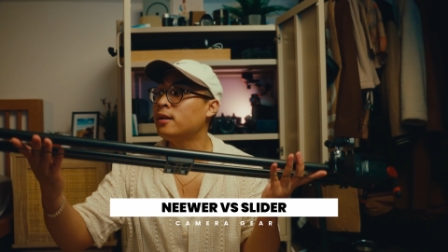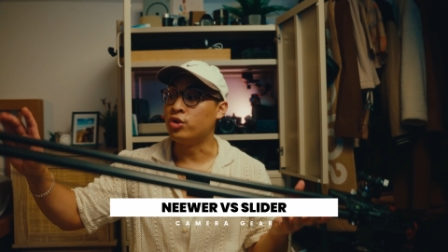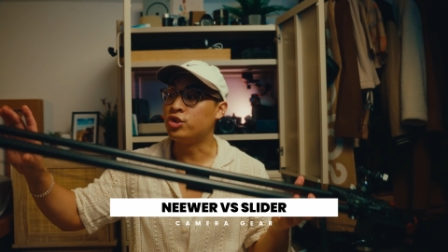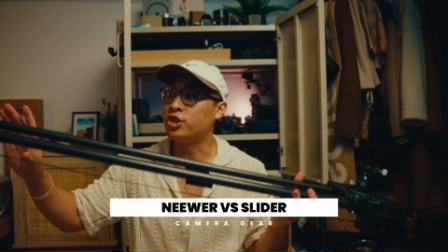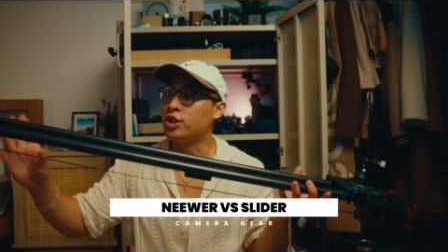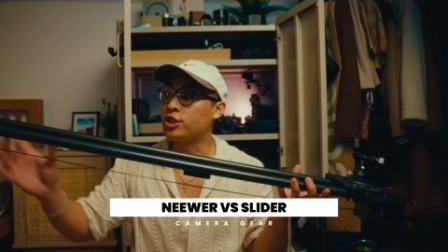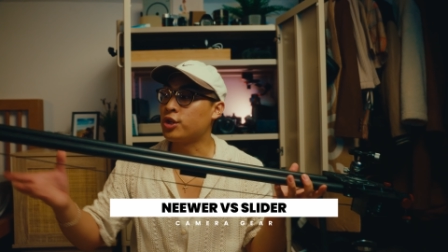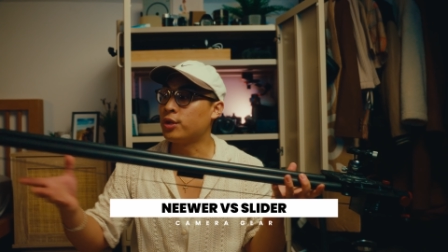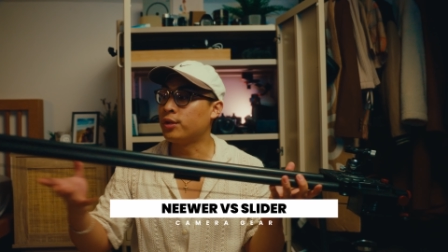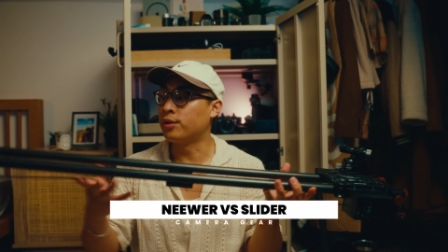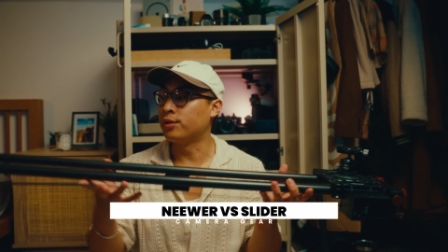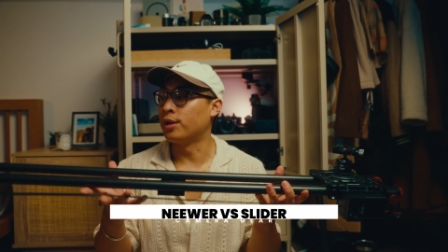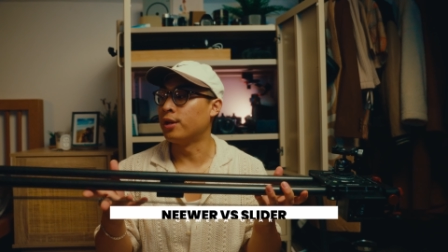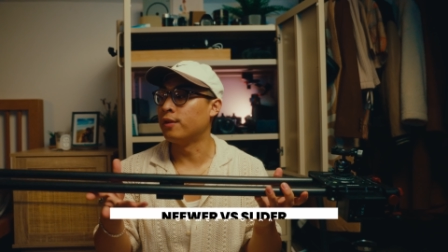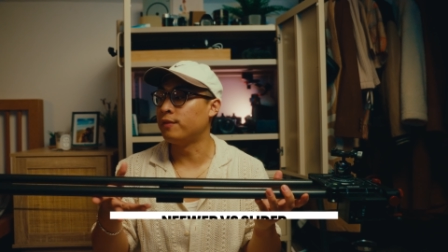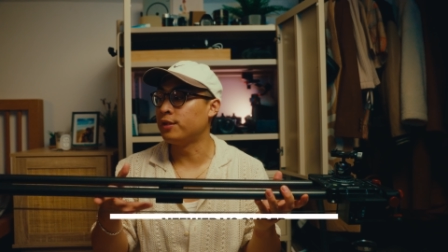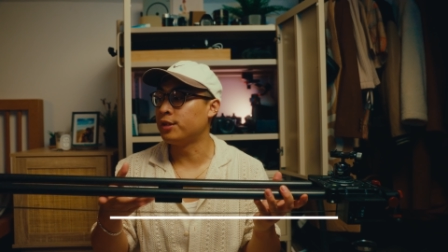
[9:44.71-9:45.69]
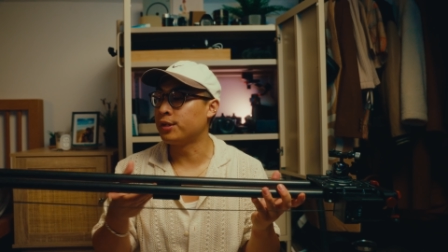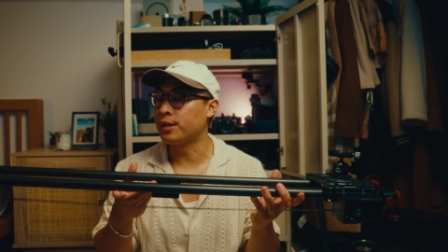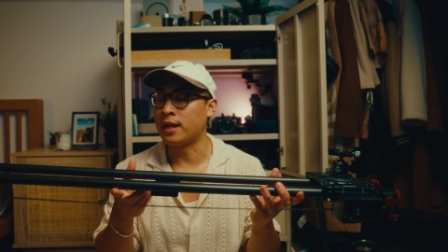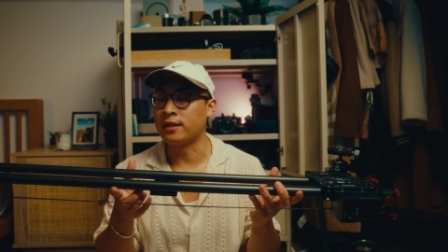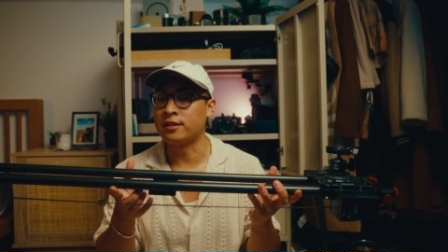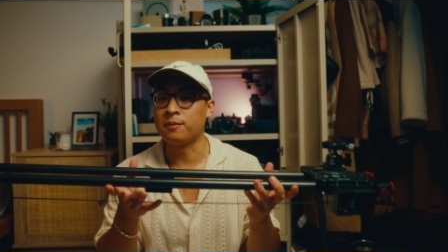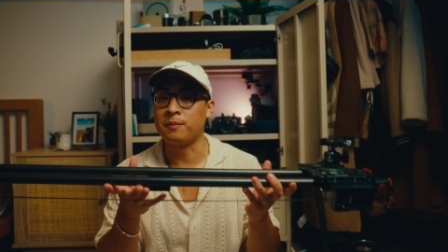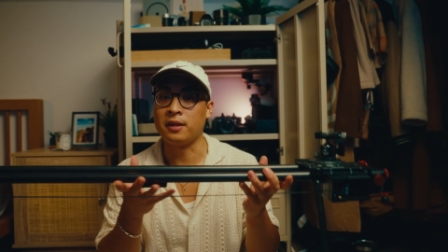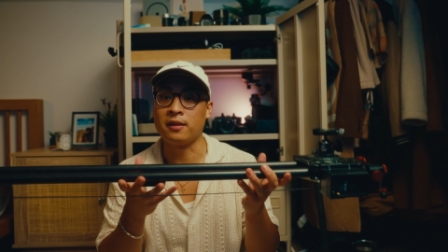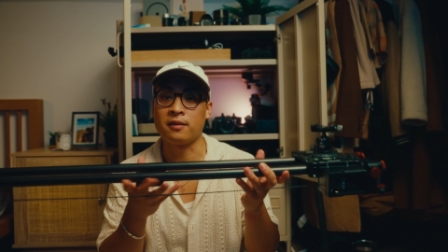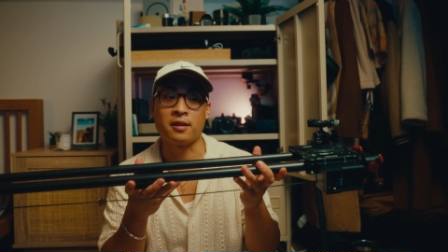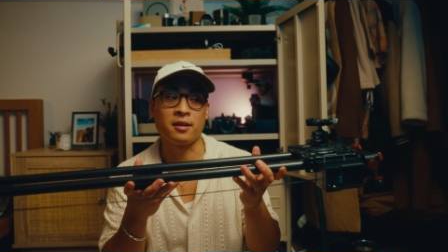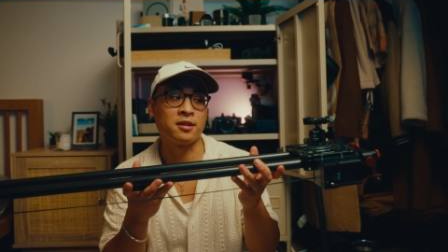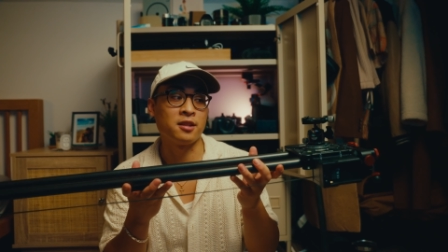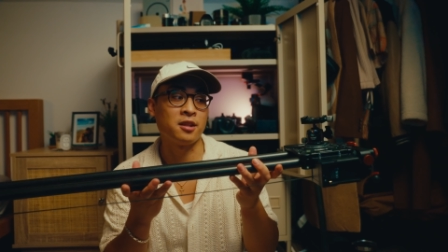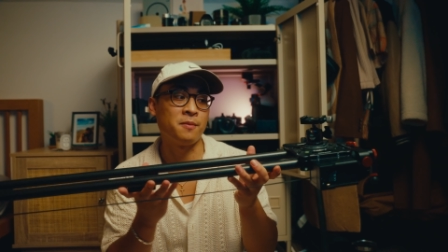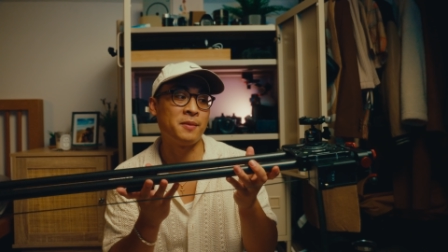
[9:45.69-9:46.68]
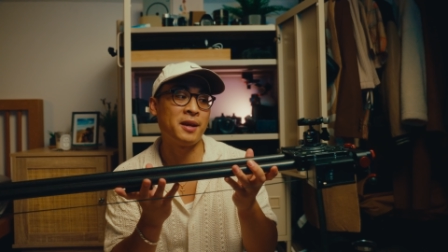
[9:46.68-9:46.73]
When she showed it on her video on how to make
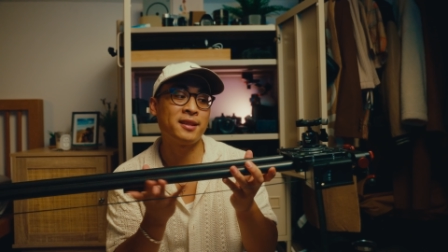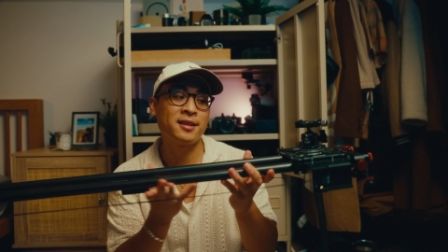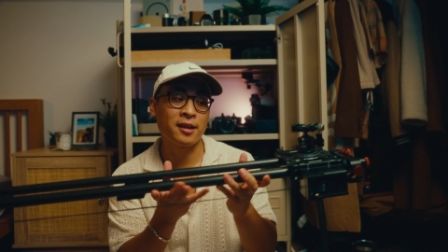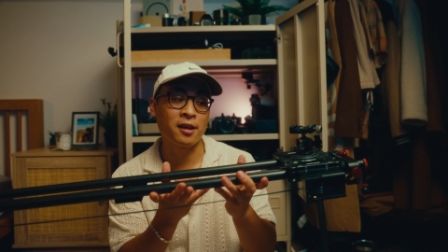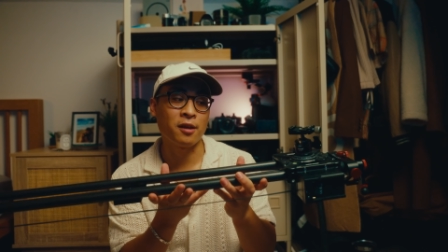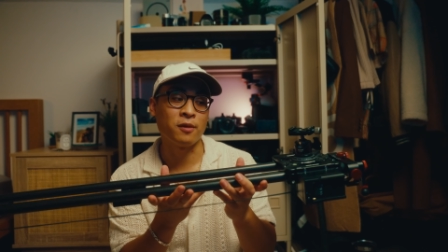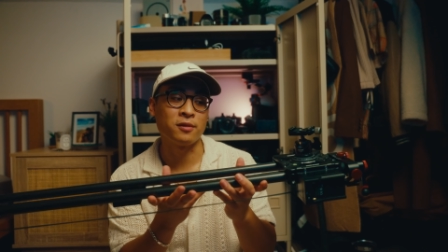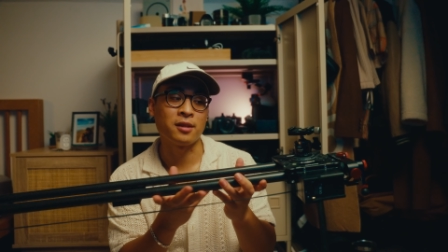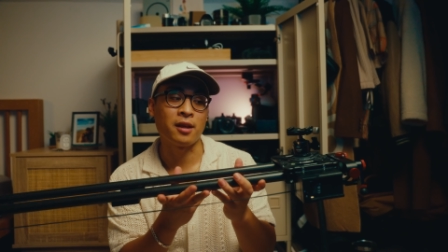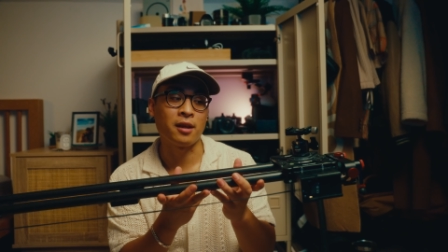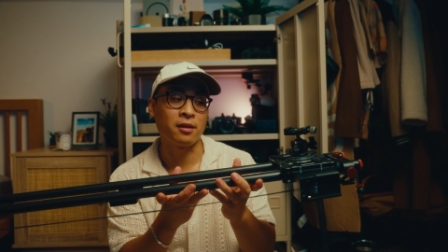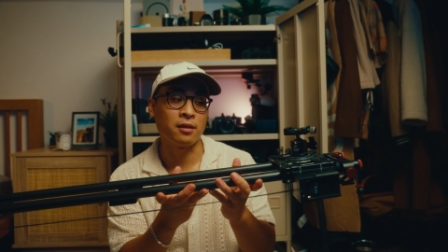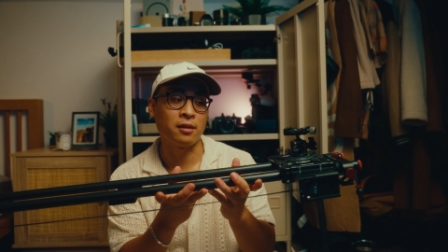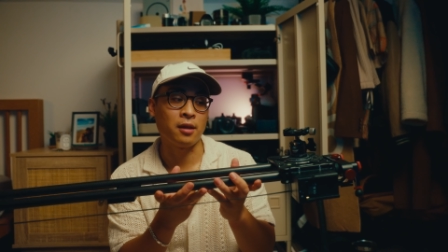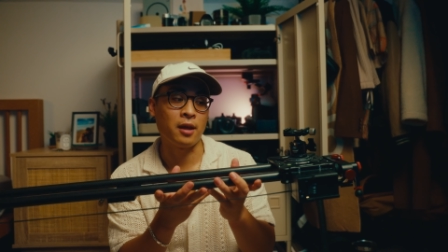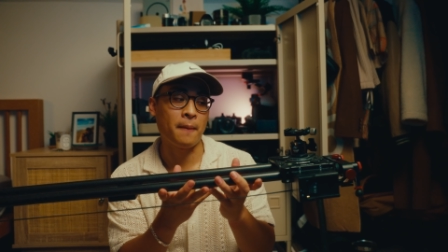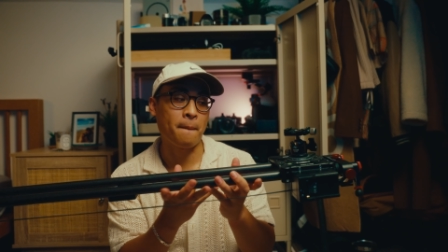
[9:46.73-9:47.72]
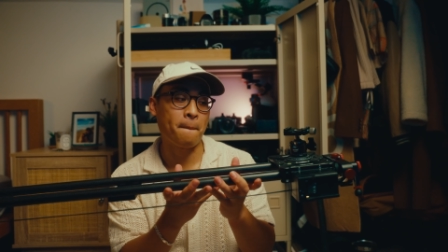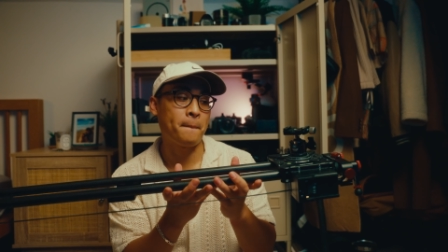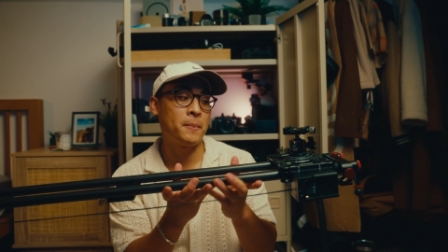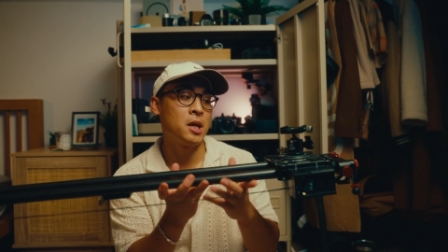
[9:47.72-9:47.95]
things cinematic, I was like, yep,